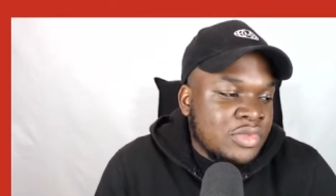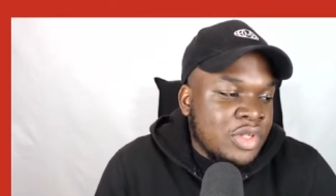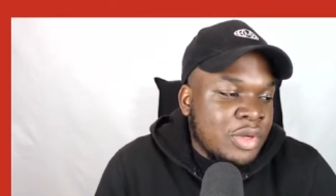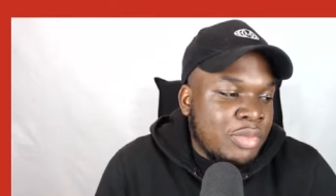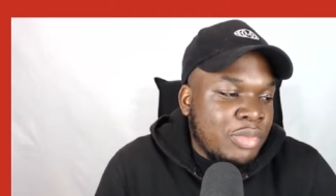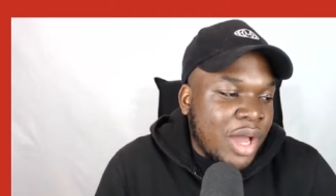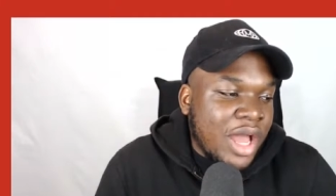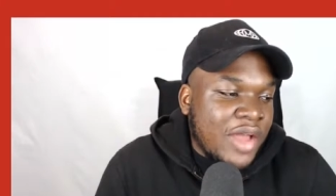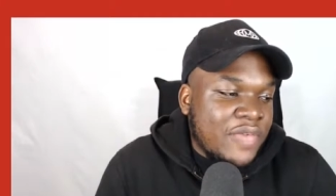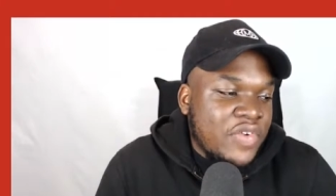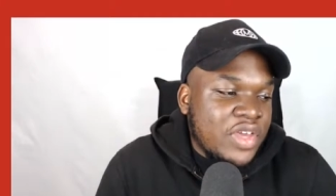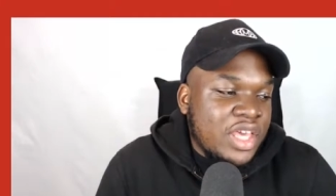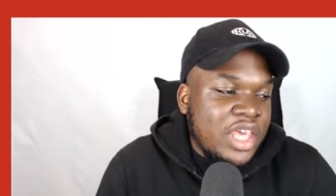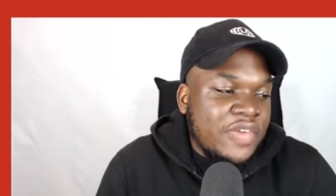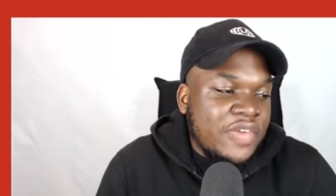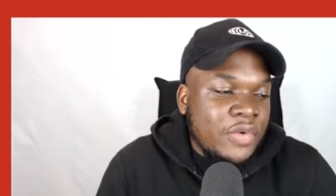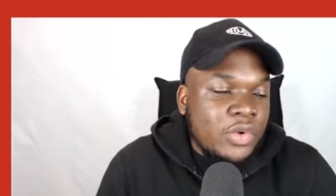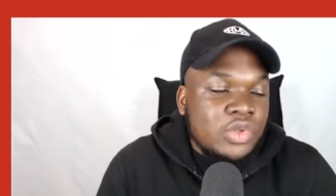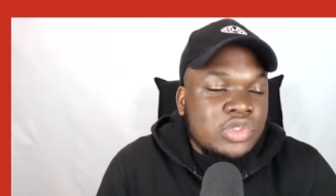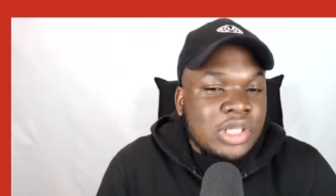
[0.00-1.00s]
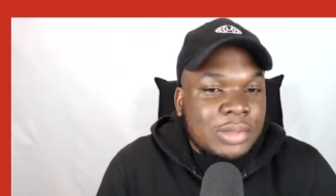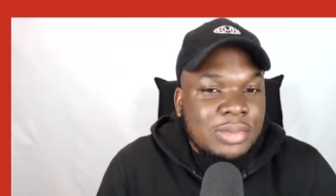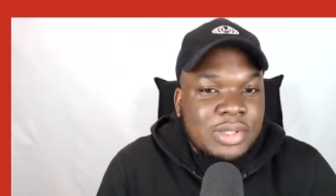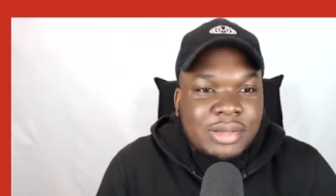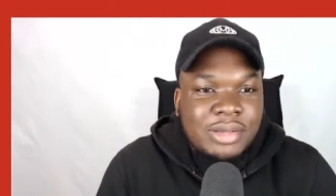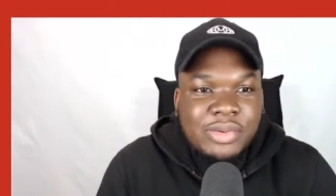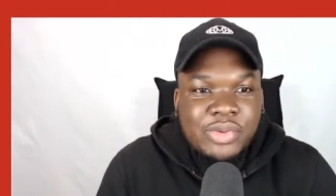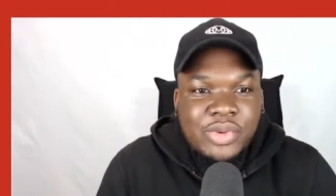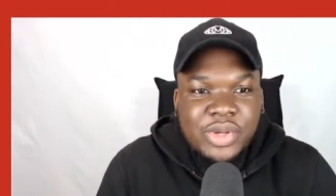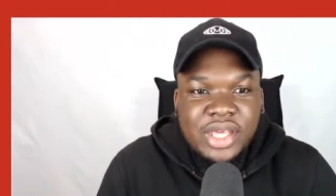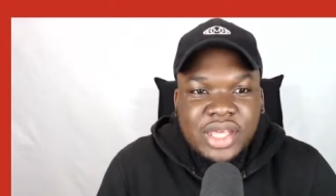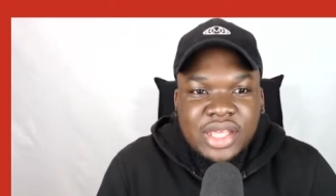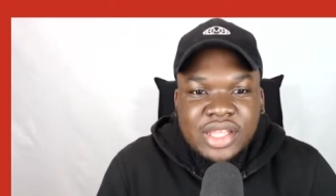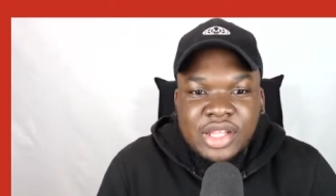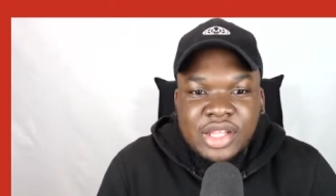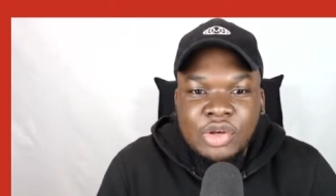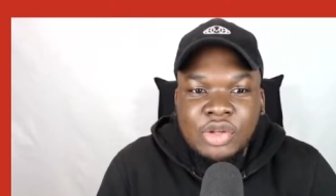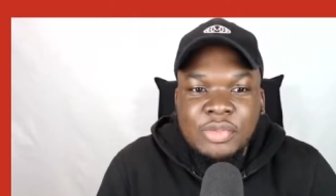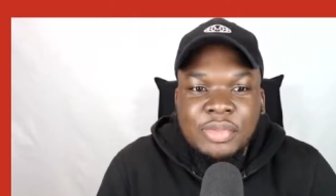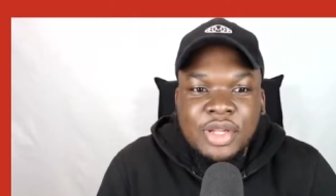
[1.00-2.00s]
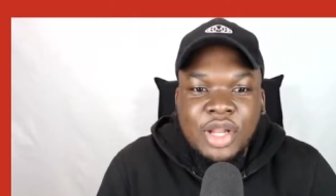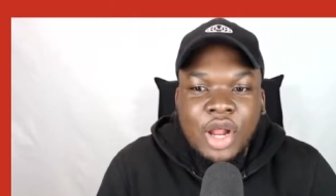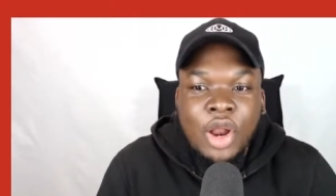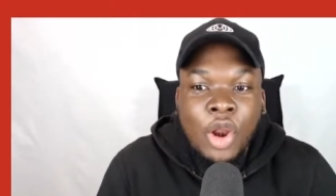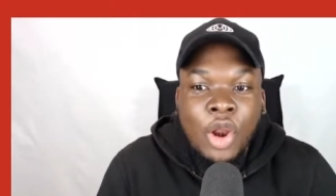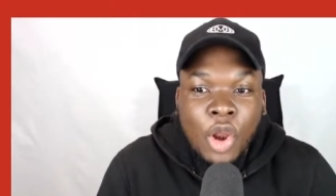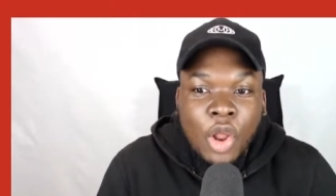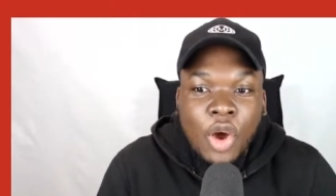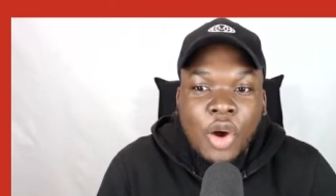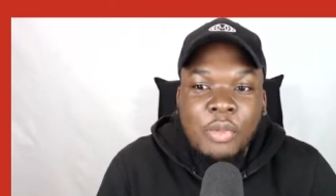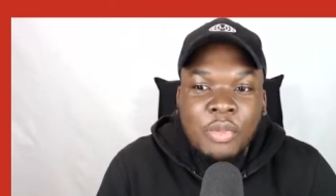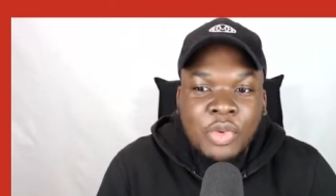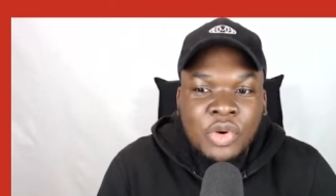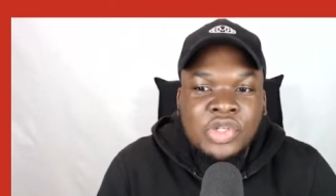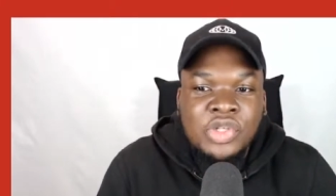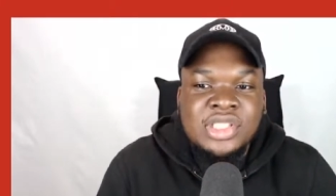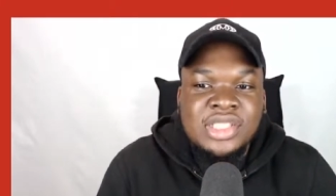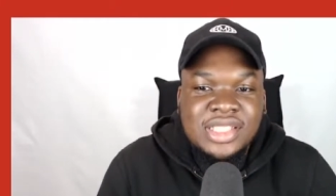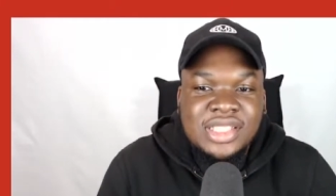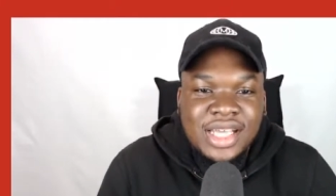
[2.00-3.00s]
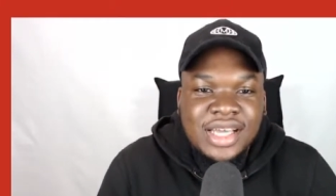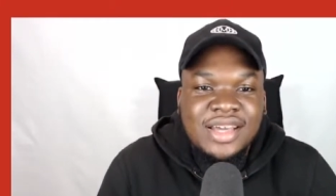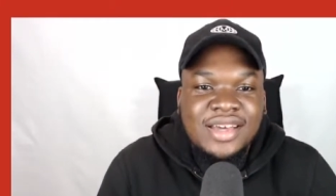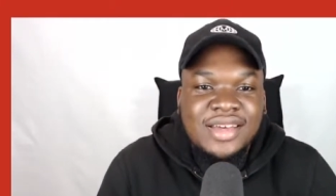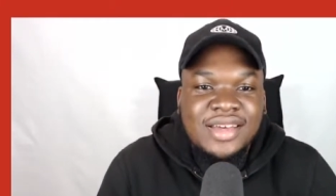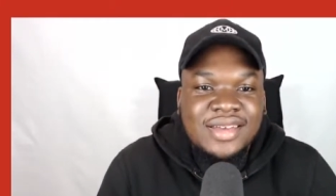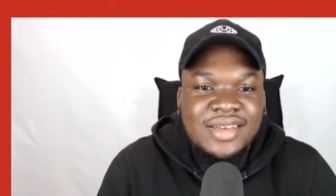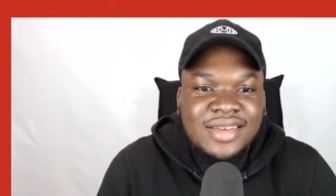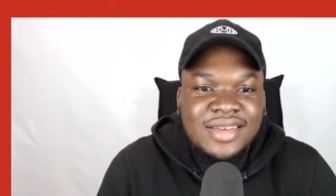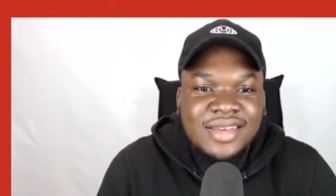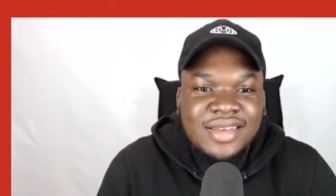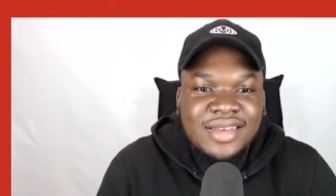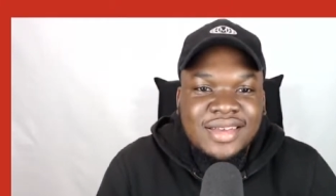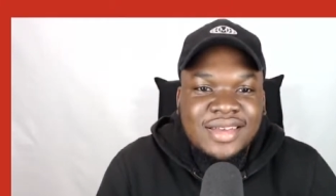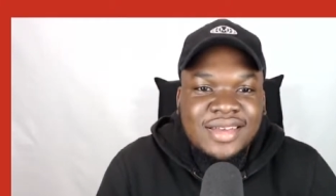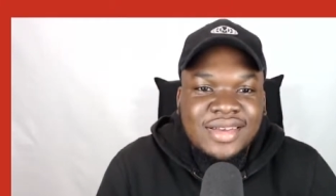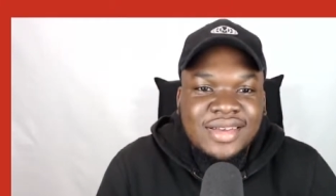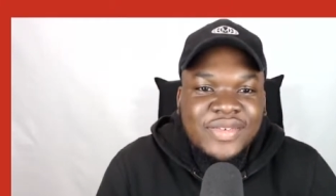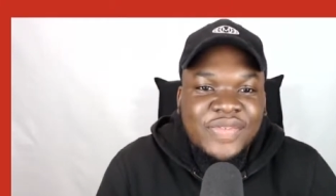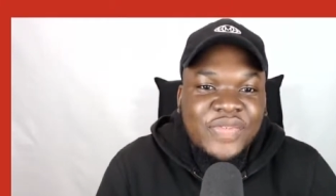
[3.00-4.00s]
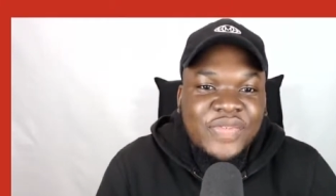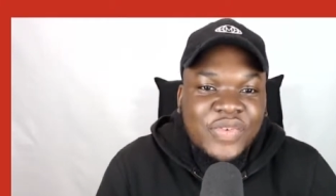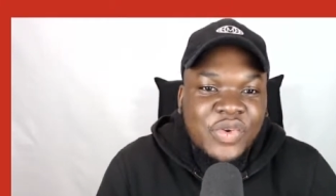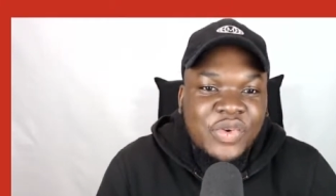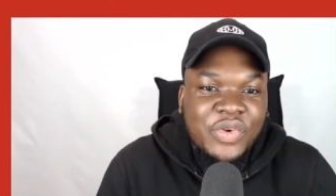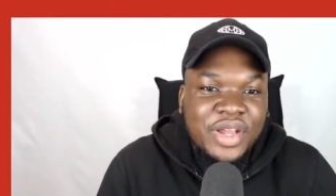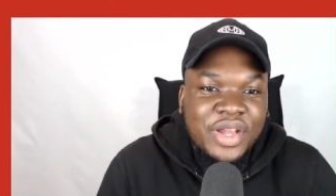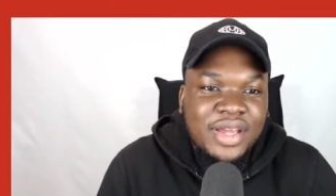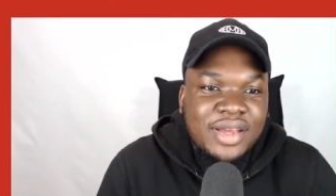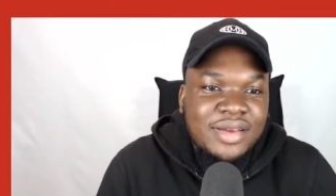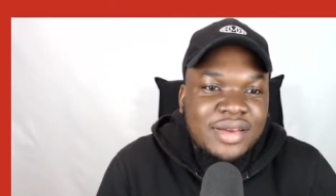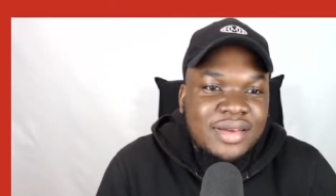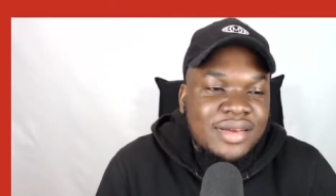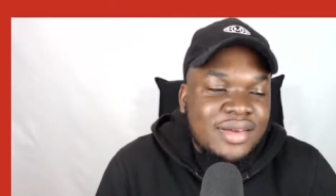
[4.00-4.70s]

But I think if it was WWE, there would be a lot more stick for it.